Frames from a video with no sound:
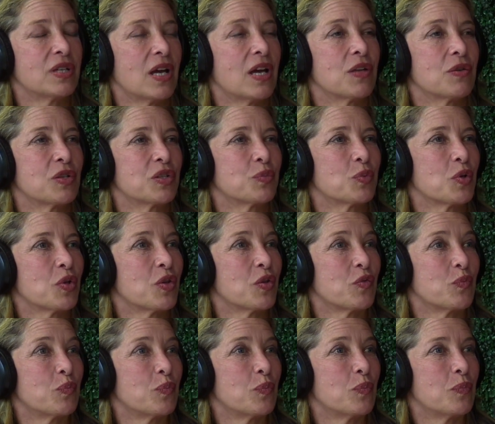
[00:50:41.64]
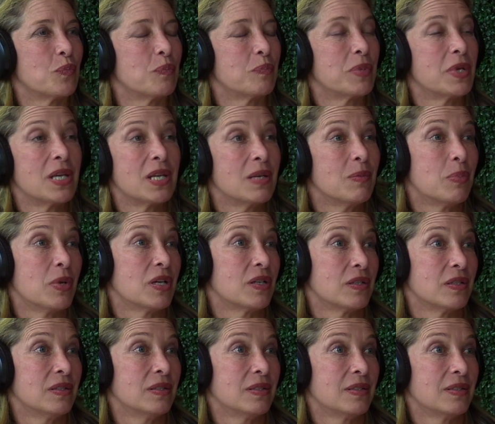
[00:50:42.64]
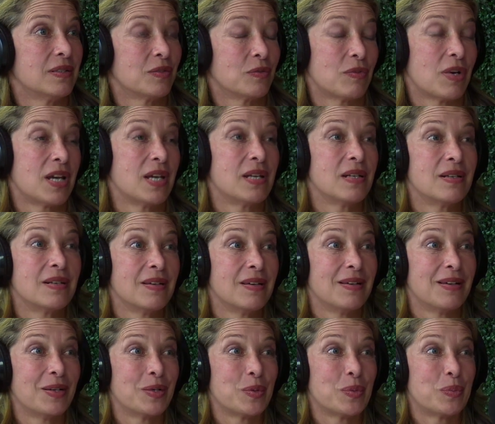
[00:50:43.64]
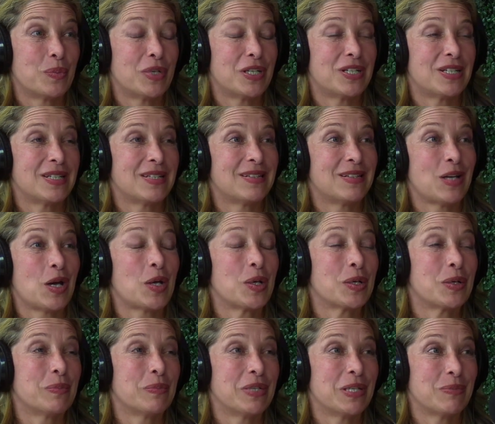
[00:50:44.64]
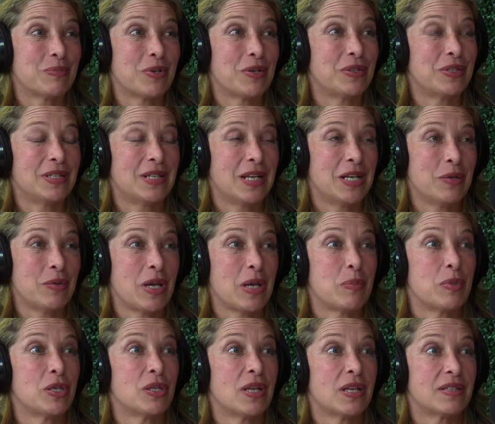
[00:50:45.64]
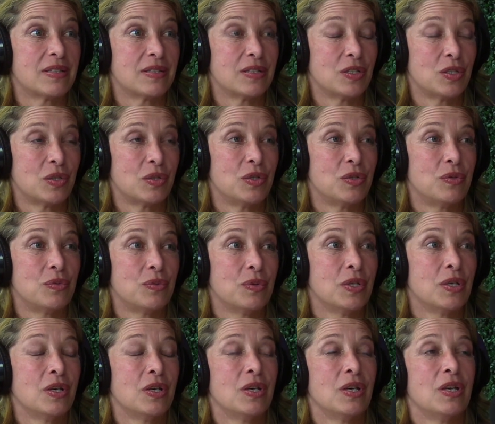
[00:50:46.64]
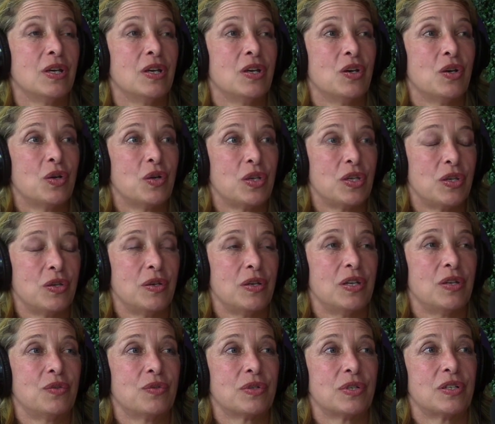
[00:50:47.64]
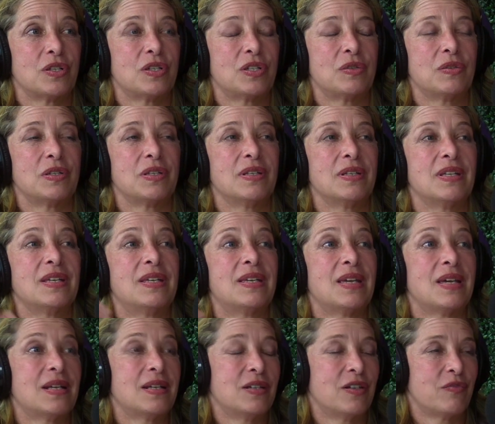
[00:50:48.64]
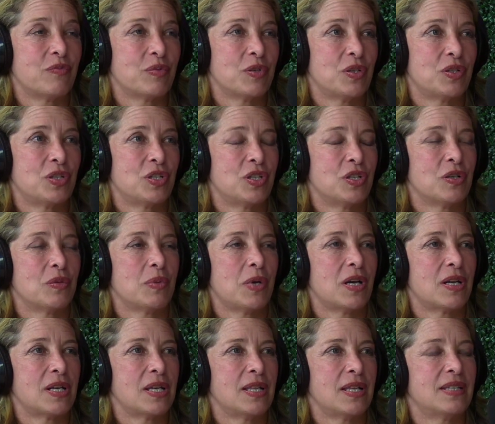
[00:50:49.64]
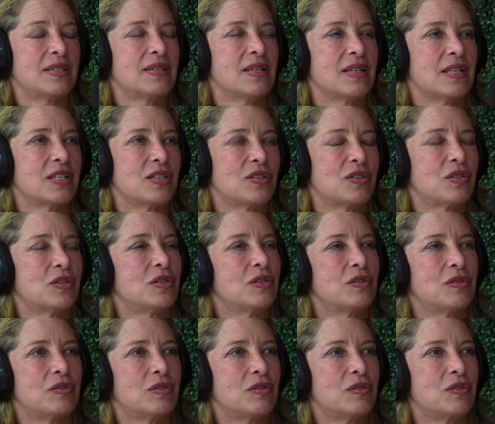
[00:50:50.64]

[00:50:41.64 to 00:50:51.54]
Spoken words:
calories worth of peanut butter, right? Which is not a complete protein anyway, but that's, you in order to get enough protein in your body, let's say that's